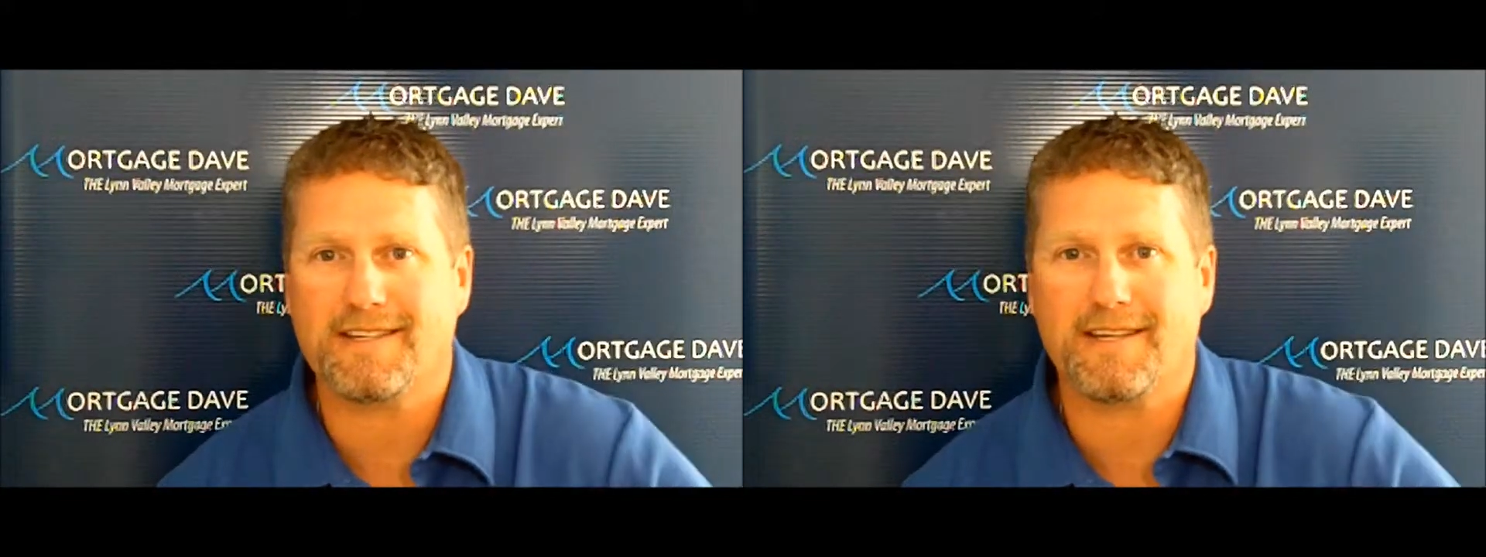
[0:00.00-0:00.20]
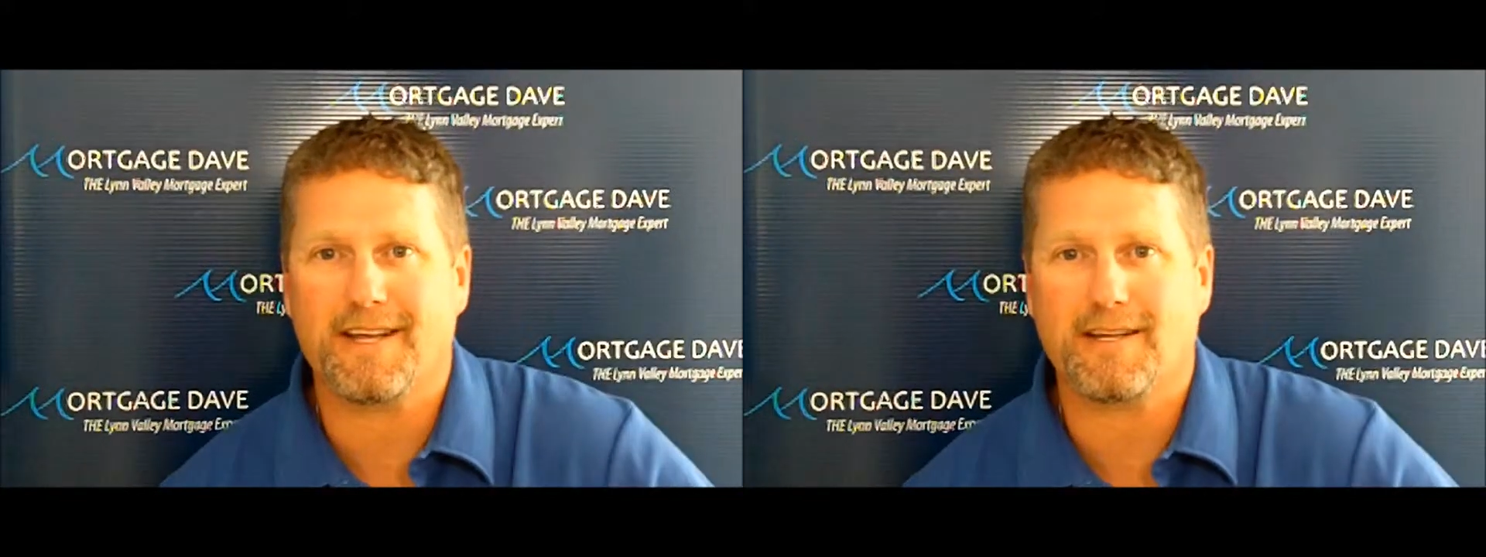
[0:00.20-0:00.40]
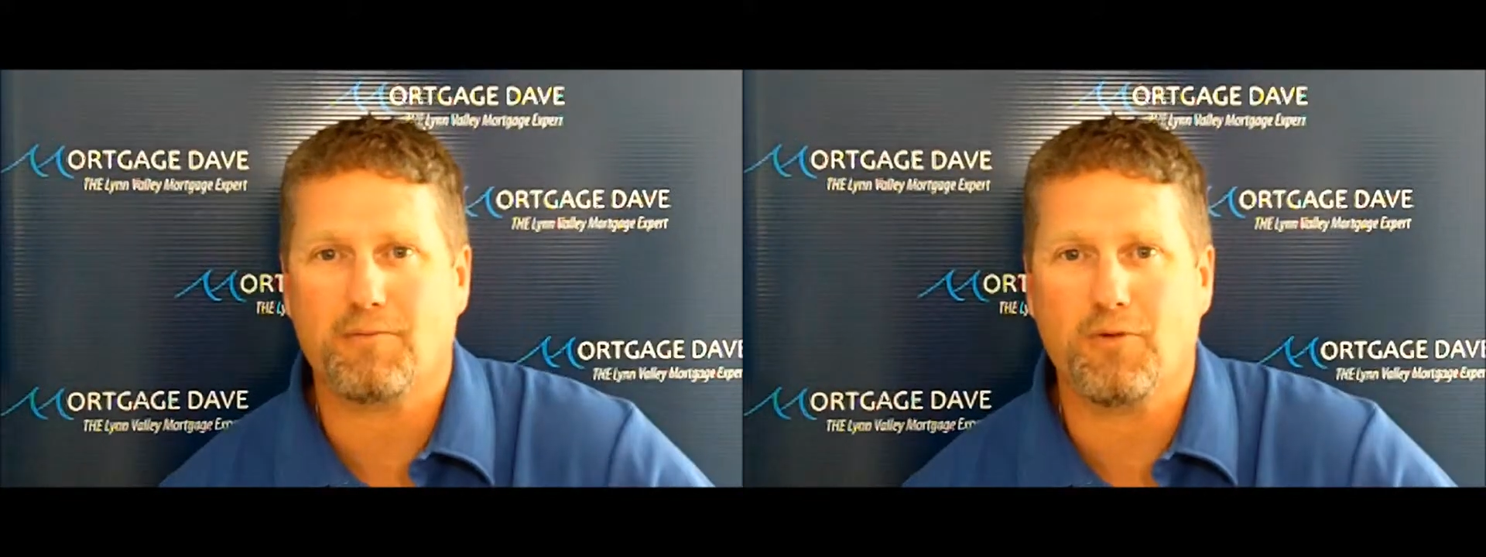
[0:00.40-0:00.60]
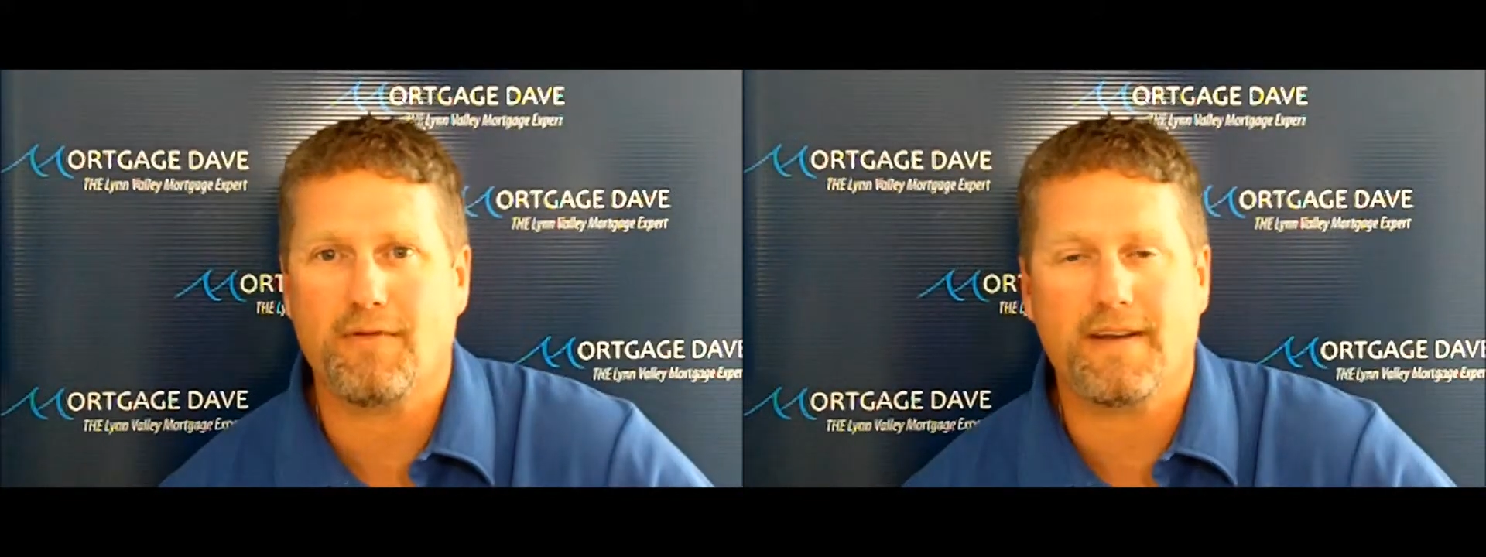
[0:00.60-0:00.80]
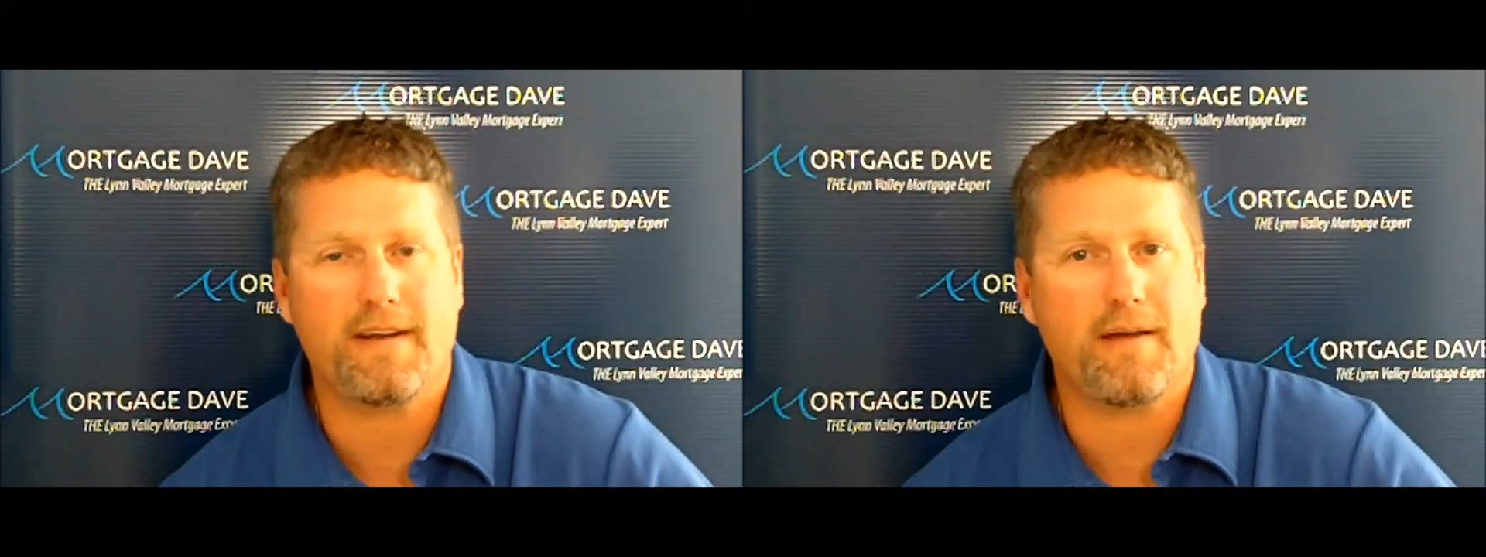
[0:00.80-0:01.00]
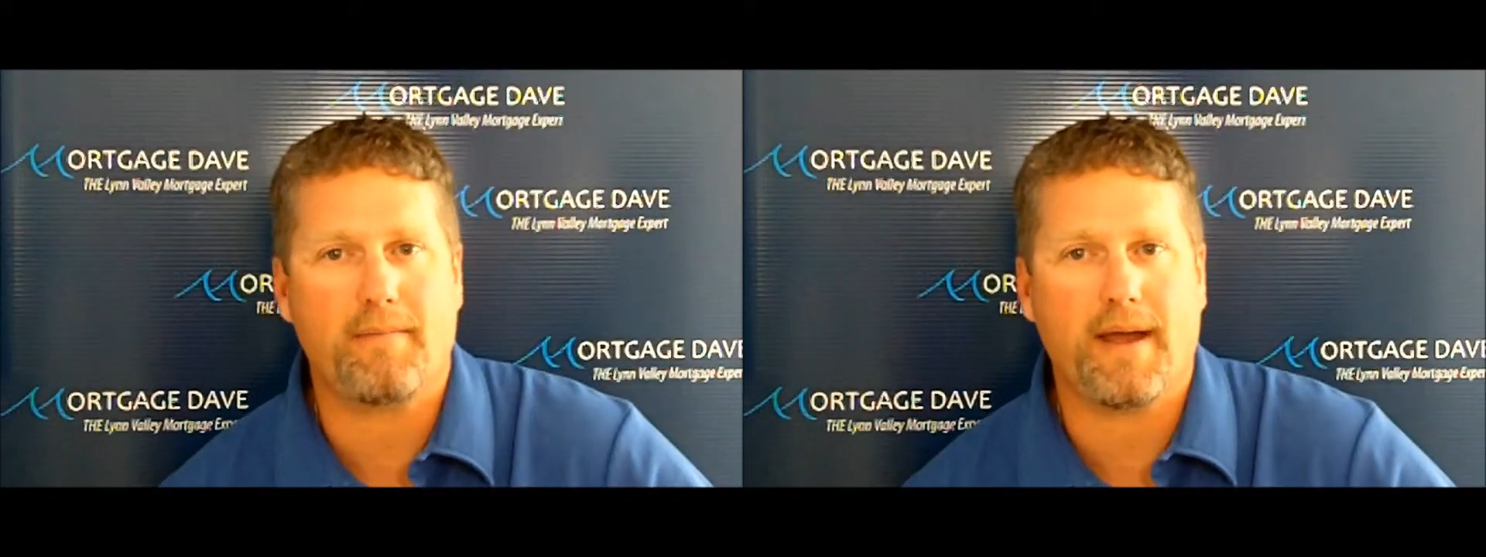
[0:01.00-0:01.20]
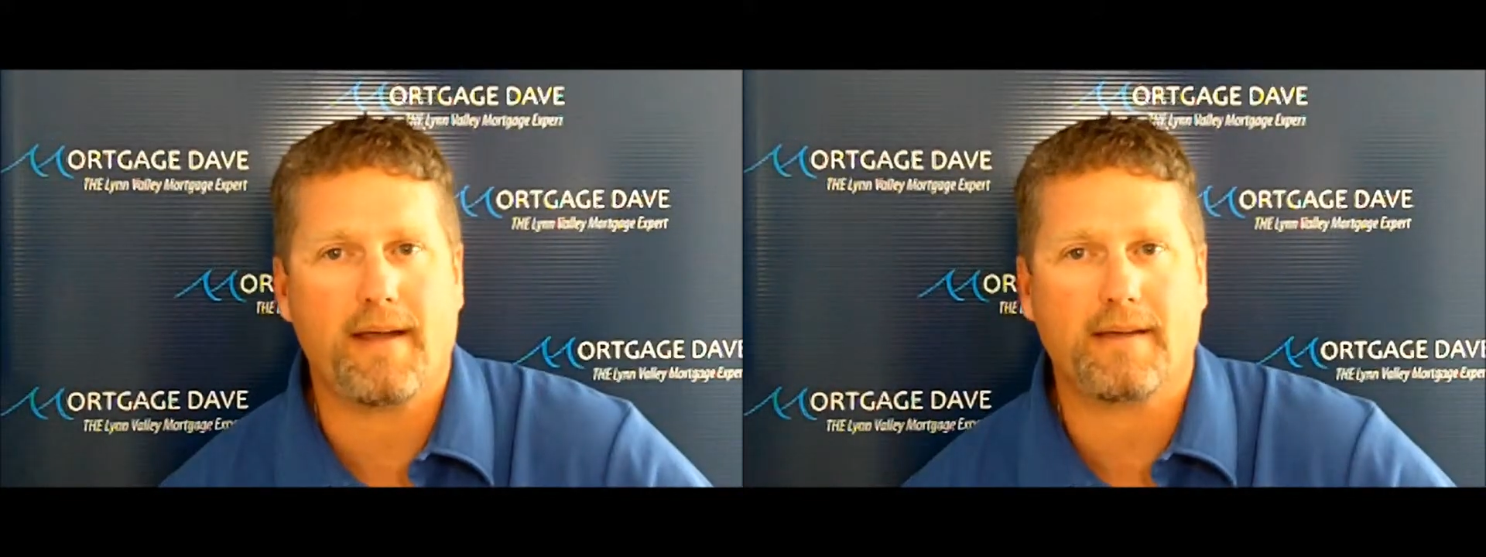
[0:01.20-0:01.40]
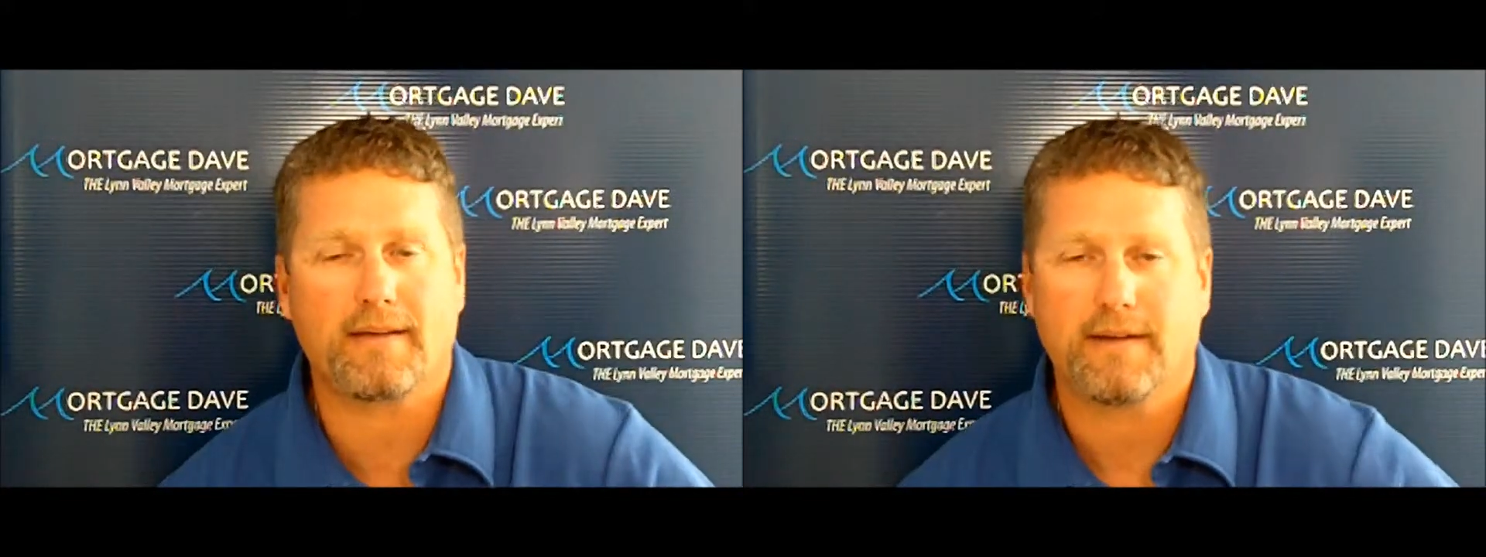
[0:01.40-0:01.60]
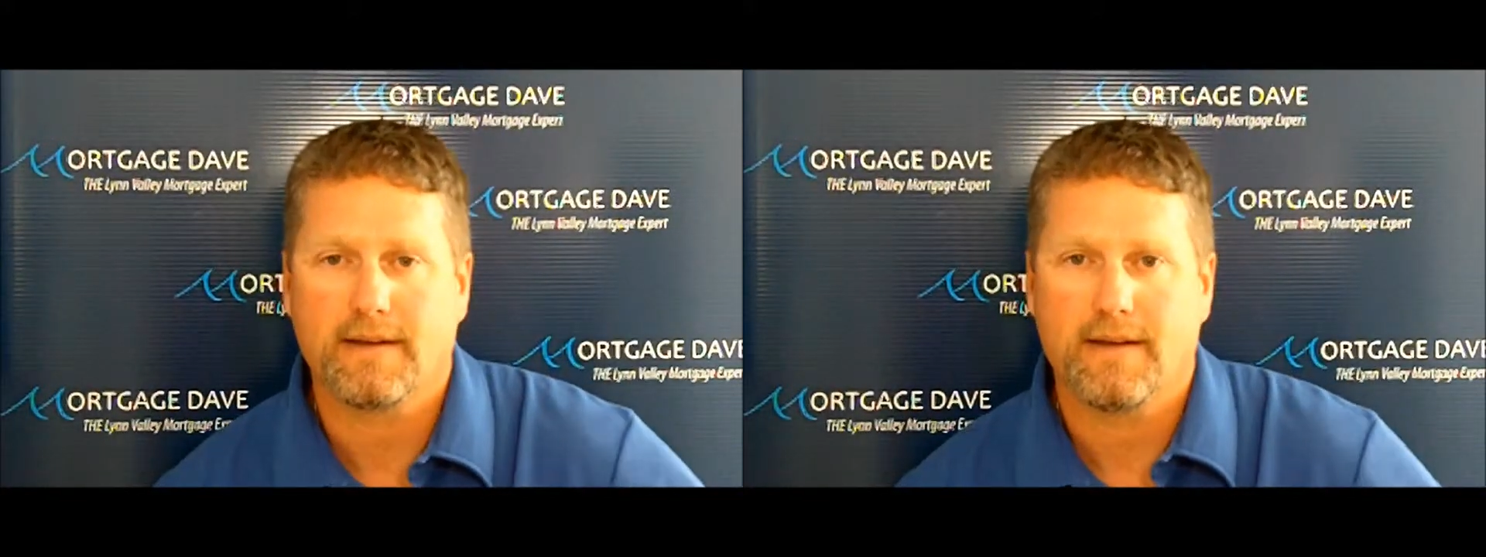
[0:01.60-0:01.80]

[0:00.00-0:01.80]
and you get to move in, unpack,